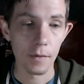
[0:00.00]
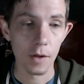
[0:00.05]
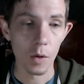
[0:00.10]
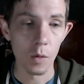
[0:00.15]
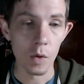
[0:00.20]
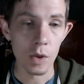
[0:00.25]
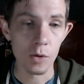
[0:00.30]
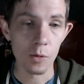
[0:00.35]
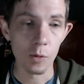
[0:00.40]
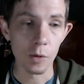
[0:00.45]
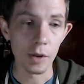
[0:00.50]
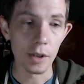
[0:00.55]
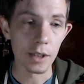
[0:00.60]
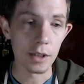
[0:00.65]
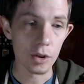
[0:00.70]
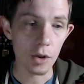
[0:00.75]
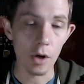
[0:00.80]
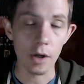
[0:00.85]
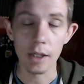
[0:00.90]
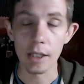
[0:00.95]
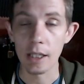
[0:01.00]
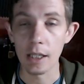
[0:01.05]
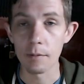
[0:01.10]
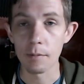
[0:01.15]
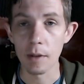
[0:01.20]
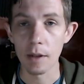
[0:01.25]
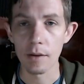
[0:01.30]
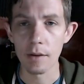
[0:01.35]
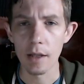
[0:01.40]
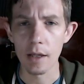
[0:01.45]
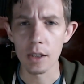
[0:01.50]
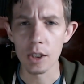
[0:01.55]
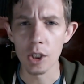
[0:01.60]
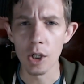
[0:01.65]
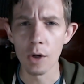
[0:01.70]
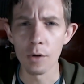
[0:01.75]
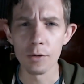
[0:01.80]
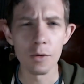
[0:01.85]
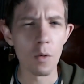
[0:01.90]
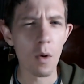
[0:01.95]
which really started getting me thinking, you
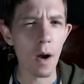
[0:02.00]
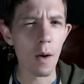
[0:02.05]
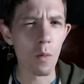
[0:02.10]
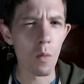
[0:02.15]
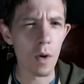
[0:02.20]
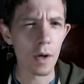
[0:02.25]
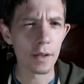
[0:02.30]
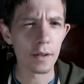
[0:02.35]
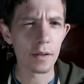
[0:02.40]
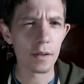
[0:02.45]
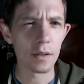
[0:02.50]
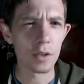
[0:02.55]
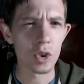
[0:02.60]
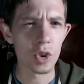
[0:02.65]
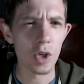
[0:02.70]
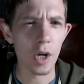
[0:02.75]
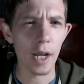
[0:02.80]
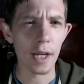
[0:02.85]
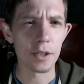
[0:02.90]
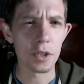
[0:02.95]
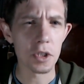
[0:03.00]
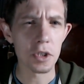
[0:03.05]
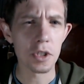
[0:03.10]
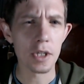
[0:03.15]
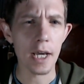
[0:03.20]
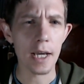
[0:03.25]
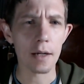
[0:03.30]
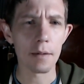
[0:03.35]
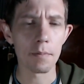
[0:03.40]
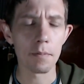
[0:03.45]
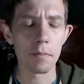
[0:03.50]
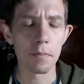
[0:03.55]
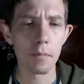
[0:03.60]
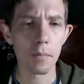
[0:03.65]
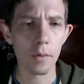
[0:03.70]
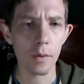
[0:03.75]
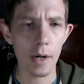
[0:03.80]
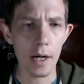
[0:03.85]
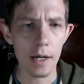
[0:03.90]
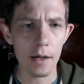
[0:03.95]
know, do I want, should I just take a
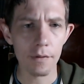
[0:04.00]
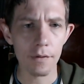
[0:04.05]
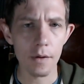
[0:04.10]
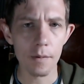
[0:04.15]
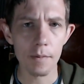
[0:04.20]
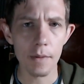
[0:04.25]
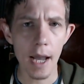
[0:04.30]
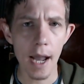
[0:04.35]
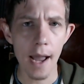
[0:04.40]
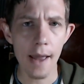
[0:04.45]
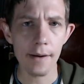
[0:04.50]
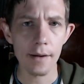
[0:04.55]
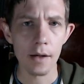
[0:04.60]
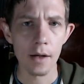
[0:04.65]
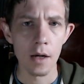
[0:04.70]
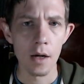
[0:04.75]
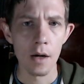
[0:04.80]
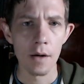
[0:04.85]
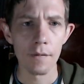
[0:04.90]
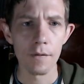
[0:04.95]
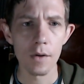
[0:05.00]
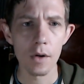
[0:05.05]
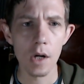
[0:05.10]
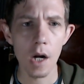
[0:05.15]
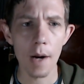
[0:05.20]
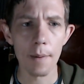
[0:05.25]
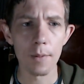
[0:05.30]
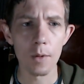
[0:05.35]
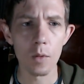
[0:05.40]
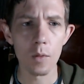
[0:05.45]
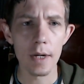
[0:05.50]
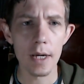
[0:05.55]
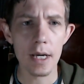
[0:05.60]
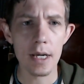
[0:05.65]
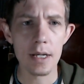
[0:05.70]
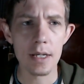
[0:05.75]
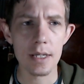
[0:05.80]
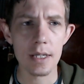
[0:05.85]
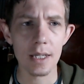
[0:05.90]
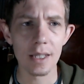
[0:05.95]
break from that for a couple
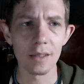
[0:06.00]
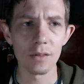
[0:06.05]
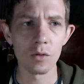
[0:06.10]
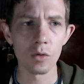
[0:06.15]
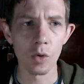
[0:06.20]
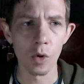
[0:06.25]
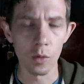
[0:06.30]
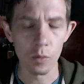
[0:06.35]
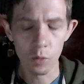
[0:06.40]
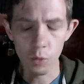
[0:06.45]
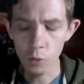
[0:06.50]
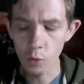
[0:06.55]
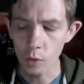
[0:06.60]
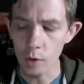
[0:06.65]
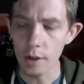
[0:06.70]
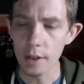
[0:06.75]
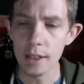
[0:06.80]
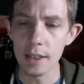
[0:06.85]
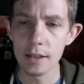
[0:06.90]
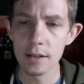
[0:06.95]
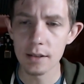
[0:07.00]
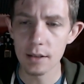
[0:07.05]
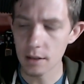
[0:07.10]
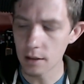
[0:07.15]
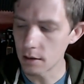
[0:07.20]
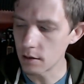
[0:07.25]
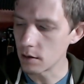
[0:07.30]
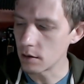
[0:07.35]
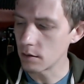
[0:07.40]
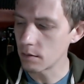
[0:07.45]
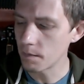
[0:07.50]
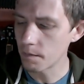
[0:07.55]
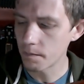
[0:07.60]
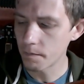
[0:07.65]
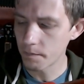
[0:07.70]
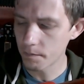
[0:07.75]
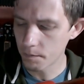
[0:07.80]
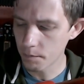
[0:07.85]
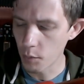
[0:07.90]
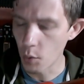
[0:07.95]
weeks? You know, really
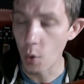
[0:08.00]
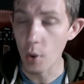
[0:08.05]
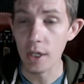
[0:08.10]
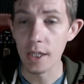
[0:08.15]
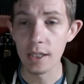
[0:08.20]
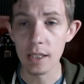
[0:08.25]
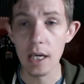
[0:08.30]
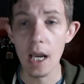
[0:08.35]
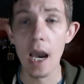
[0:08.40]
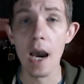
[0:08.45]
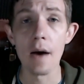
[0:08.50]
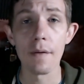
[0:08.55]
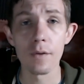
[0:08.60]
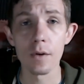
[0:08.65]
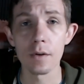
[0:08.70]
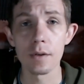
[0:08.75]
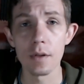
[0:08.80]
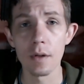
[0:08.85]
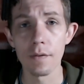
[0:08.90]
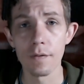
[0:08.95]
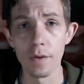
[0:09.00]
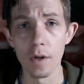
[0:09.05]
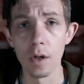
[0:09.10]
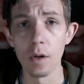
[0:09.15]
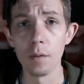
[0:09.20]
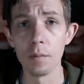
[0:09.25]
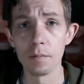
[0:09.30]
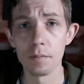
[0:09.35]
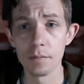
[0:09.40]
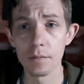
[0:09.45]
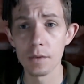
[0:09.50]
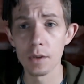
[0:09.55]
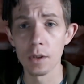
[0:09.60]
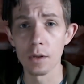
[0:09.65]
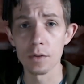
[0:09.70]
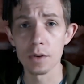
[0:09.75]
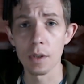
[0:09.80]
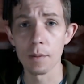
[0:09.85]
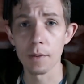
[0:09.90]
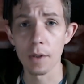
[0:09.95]
put in the effort to film, you
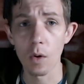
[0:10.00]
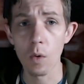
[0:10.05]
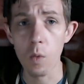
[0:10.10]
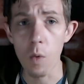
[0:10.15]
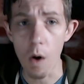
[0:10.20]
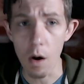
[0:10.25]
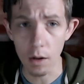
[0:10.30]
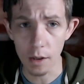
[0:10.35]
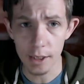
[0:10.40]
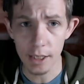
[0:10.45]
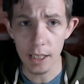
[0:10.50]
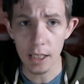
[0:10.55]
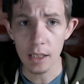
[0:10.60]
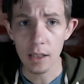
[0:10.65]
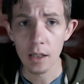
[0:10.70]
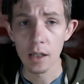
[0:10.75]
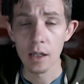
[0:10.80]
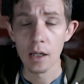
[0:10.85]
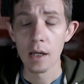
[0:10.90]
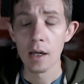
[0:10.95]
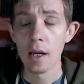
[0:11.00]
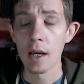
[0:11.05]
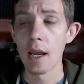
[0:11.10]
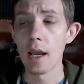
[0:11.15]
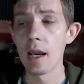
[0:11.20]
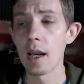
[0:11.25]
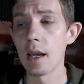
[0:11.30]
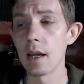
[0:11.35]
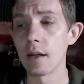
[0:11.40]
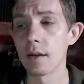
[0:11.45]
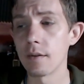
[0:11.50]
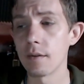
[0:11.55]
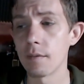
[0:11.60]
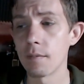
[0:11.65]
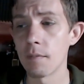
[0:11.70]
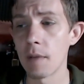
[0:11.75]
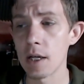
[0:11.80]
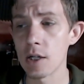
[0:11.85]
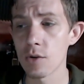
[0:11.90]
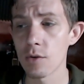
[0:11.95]
know, something quality, and
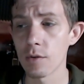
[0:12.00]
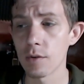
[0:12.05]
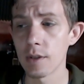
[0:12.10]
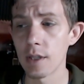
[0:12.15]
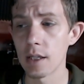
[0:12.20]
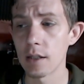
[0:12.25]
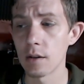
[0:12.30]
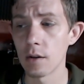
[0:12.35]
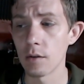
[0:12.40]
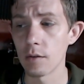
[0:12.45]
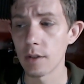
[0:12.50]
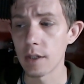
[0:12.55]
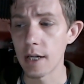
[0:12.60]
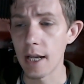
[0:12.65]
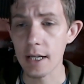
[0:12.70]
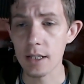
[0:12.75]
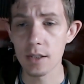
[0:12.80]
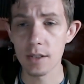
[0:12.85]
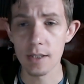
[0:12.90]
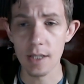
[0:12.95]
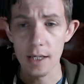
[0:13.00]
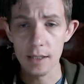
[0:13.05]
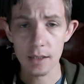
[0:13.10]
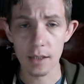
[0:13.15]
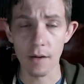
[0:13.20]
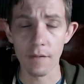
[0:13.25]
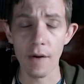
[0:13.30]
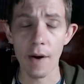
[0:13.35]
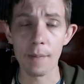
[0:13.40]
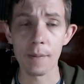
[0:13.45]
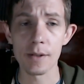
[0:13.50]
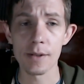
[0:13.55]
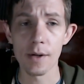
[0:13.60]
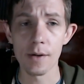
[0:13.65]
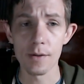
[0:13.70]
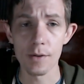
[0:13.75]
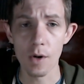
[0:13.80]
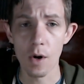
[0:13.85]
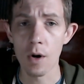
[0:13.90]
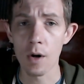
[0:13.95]
make sure that, you know, the next sets of
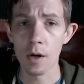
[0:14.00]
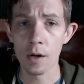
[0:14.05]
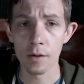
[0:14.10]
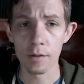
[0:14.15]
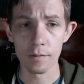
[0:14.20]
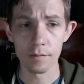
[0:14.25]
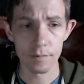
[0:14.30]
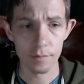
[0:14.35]
episodes are